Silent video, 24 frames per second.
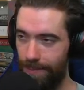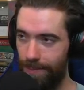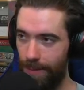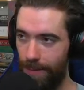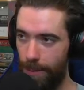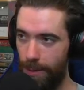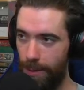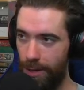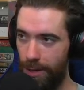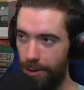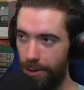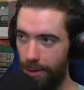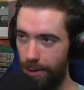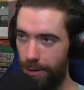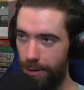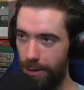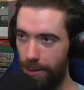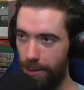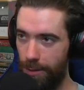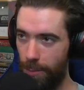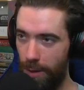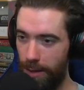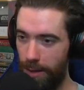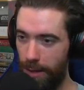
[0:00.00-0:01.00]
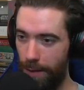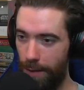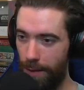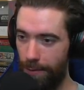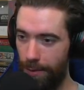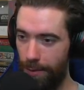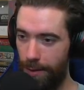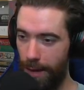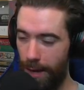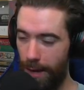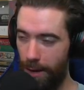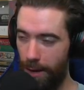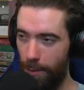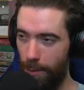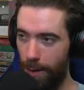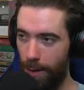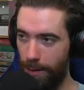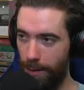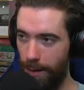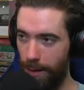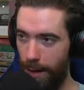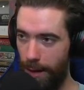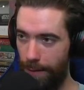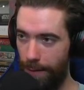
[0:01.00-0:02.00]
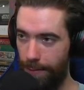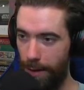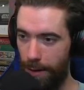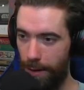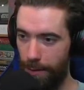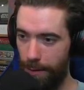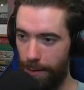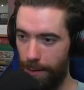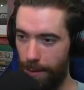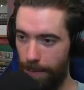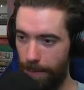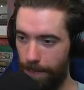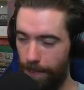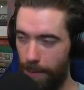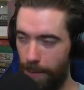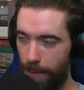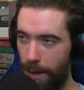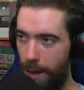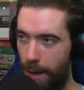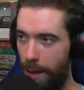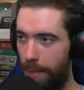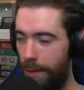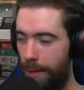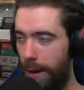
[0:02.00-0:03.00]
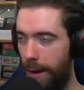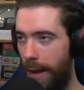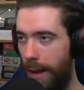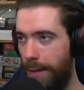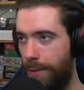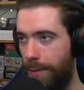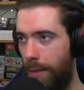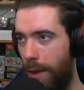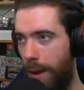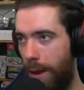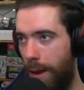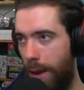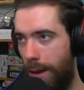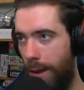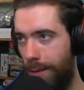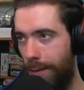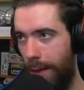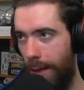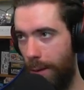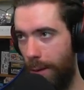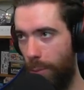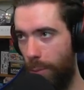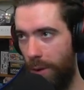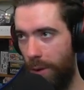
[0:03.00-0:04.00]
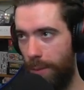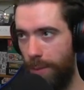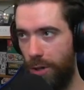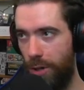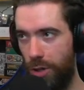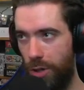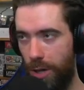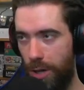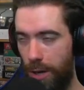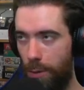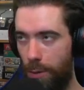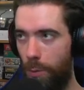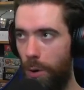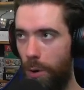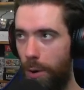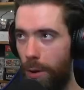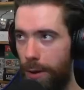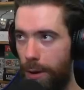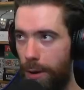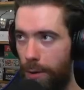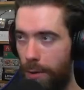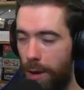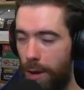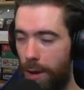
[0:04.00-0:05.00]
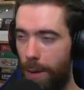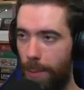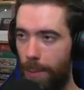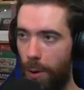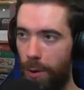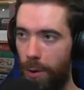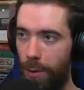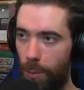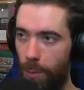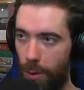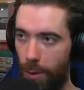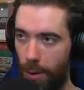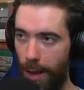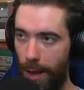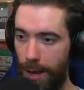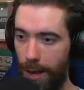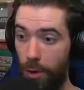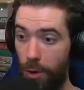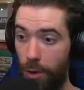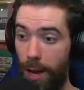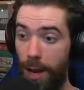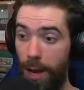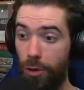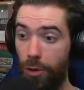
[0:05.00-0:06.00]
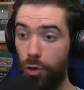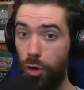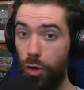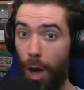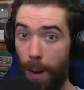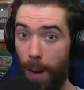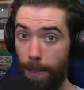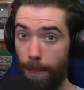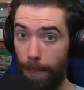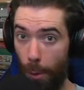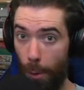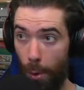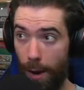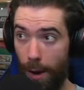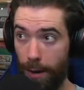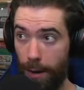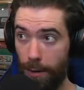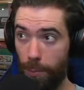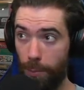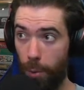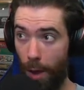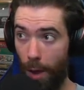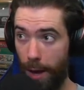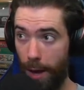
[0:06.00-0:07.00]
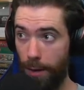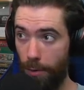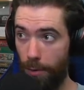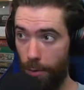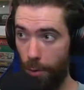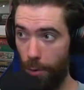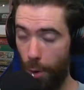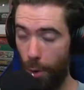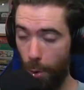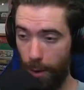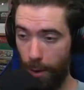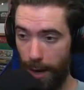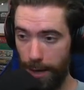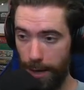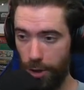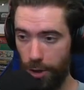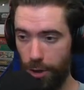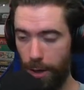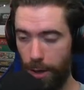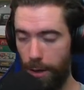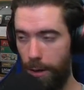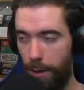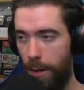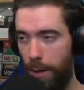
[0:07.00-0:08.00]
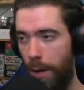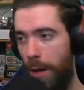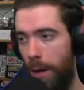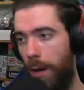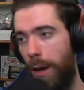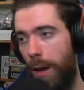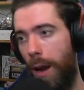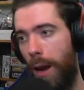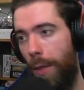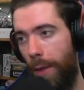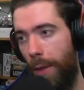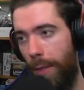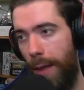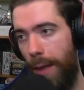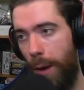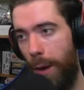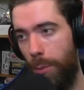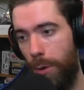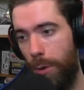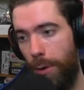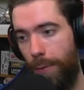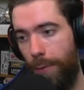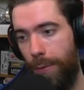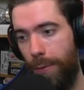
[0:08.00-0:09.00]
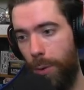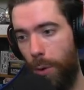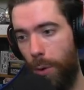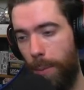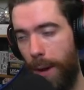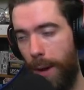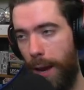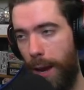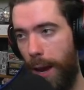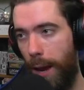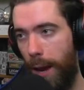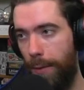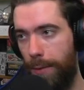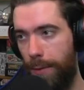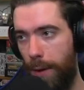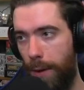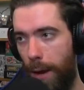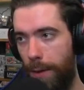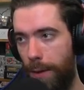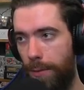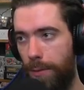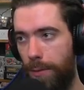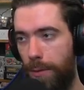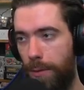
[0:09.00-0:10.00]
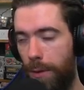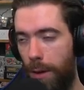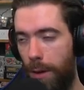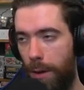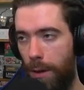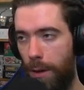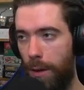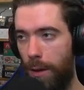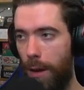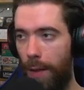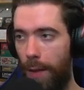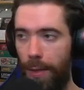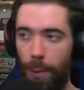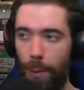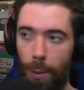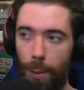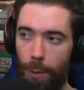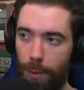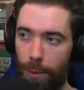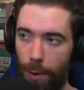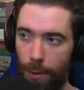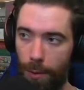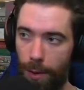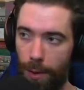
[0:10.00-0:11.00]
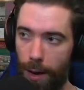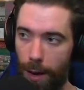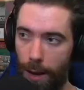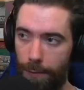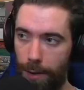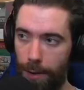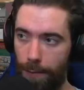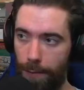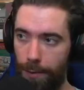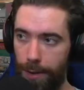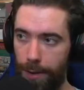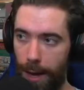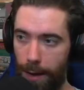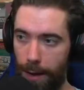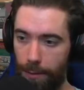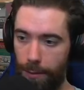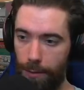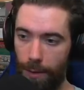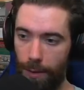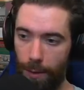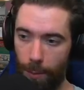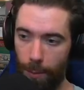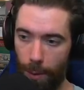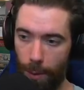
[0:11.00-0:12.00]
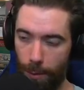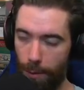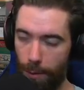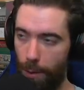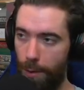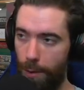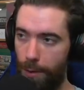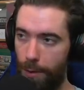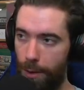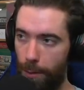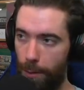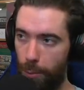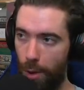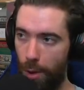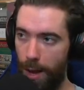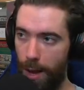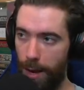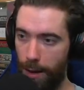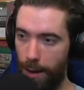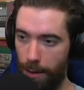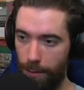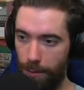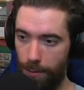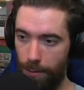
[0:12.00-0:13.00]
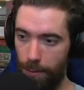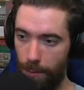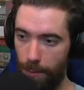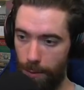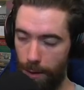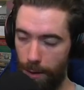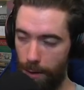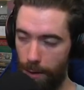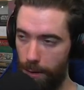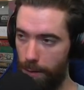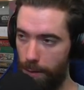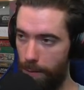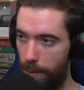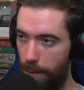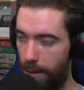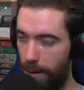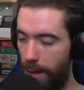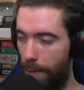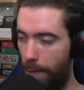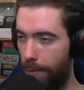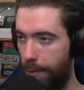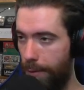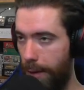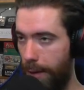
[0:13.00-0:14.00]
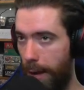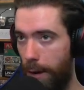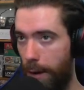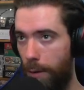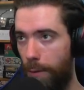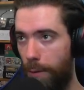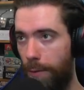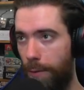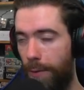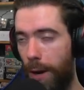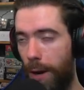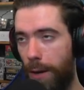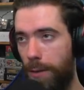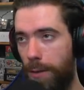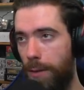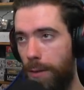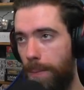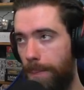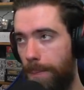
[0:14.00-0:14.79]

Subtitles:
Maybe I should have just played Devil Dino on left. I don't know. The nice thing is that with Machine World here, the opponent will likely at some point play into the location. and then that will fuel my hand size. And they won't know that I have Devil Dino, so they won't know that they're playing into the Devil Dino effect.